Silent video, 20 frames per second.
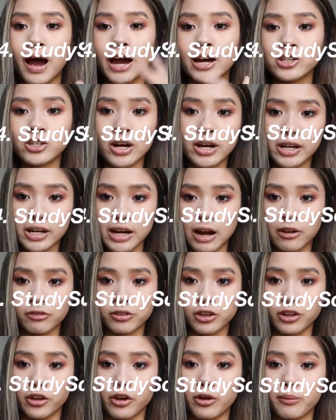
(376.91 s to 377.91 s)
I tried it out
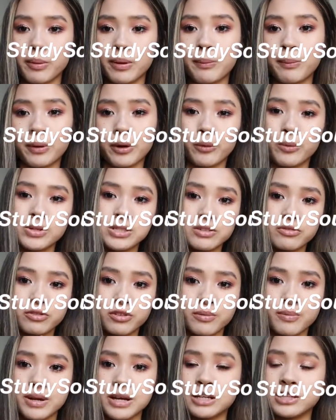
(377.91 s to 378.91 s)
for a little bit but it wasn't
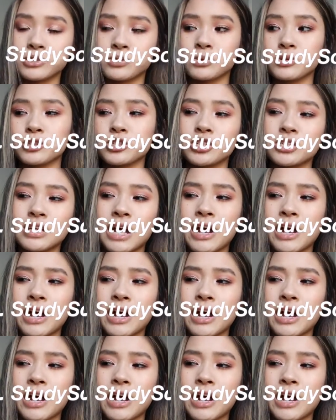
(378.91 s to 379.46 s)
for me because it was just